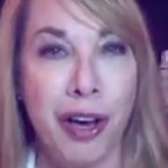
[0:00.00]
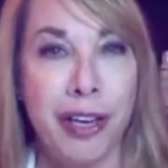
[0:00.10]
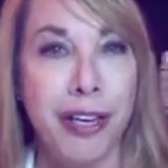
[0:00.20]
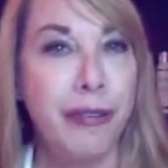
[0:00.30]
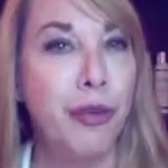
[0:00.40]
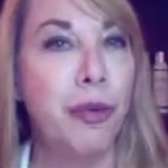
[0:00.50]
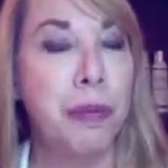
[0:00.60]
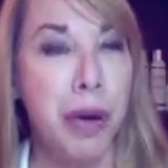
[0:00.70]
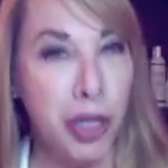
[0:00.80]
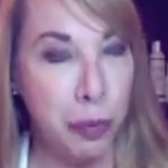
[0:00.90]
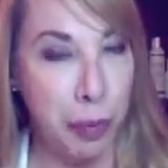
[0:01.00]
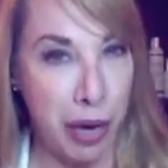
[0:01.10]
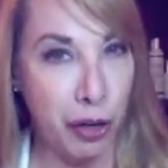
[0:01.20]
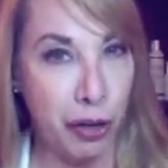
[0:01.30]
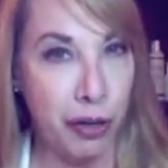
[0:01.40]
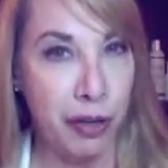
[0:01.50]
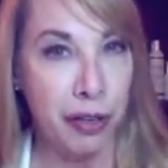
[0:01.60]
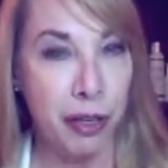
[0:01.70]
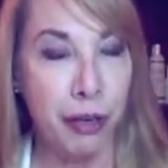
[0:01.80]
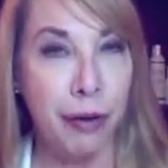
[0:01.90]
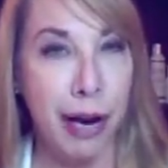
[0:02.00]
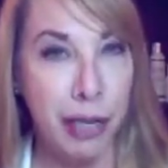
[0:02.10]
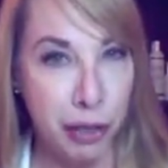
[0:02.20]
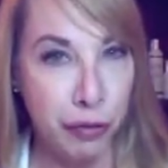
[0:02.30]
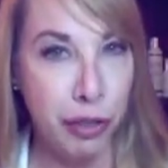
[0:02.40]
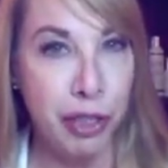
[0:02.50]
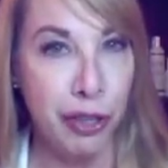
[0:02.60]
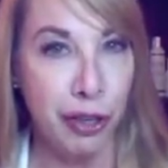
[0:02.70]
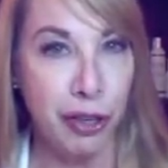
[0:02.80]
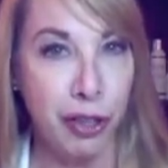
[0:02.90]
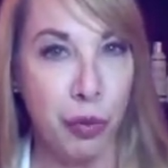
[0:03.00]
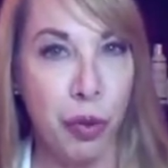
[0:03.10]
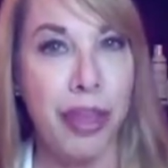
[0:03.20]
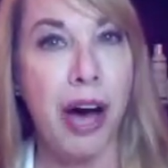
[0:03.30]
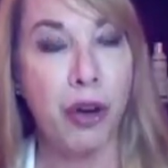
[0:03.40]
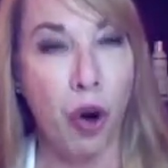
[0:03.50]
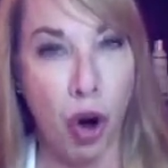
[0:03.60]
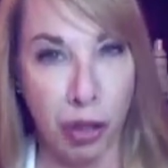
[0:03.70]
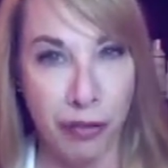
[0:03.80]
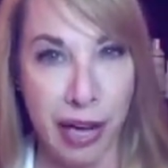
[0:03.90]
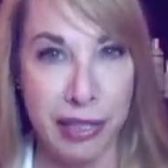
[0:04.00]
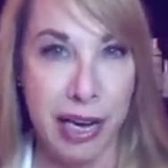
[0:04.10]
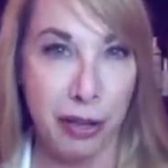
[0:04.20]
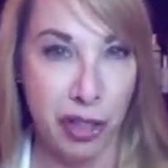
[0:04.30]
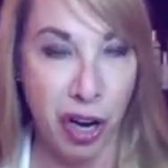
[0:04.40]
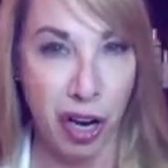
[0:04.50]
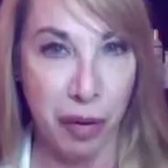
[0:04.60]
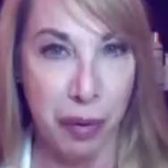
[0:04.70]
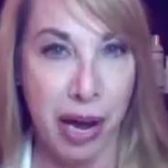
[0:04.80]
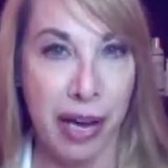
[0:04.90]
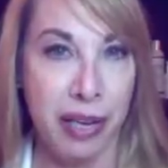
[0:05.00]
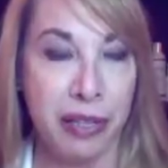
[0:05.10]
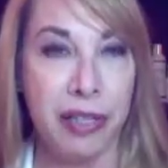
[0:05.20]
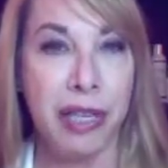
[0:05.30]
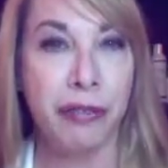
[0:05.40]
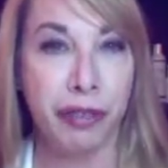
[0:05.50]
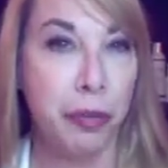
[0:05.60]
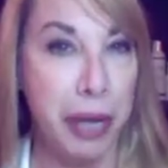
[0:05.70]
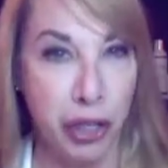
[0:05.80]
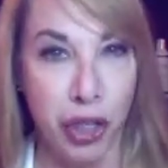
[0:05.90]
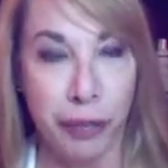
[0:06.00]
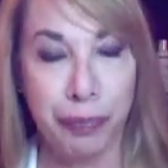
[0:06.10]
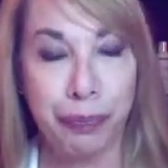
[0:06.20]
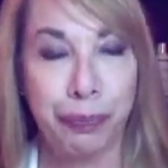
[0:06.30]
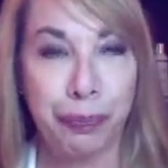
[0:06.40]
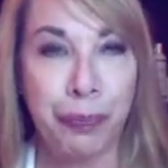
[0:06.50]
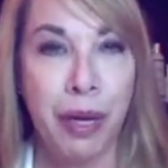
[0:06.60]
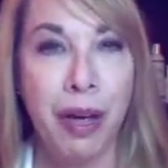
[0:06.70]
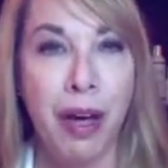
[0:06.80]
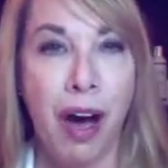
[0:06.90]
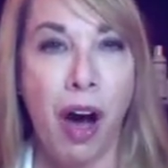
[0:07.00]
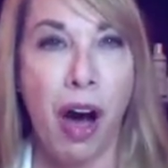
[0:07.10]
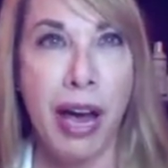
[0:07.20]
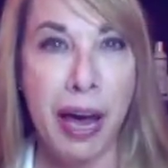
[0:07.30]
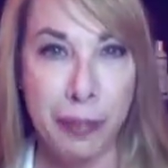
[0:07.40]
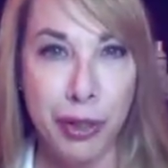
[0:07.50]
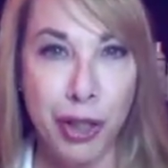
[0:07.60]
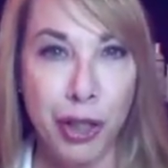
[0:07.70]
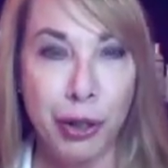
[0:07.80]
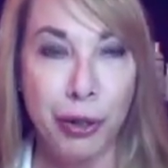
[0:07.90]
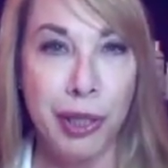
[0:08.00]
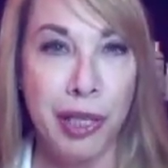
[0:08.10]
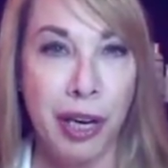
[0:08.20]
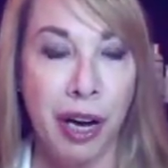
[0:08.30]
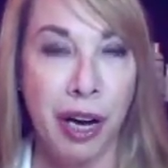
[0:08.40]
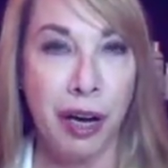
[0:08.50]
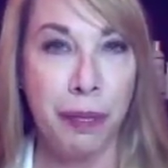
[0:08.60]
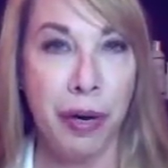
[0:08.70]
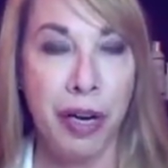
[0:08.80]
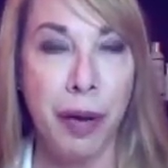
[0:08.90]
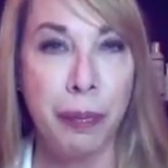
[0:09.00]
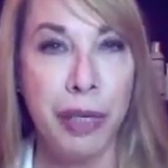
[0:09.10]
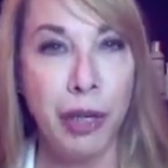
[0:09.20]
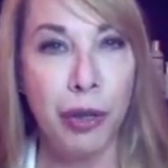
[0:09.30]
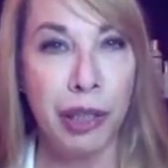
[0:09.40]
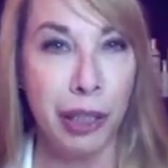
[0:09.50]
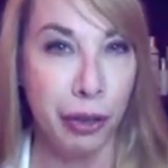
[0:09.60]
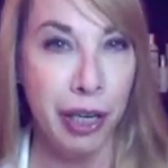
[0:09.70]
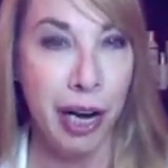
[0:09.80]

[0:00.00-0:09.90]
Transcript: give you a much better corrective result without all of that downtime and inflammation. I happen to use a company called Lira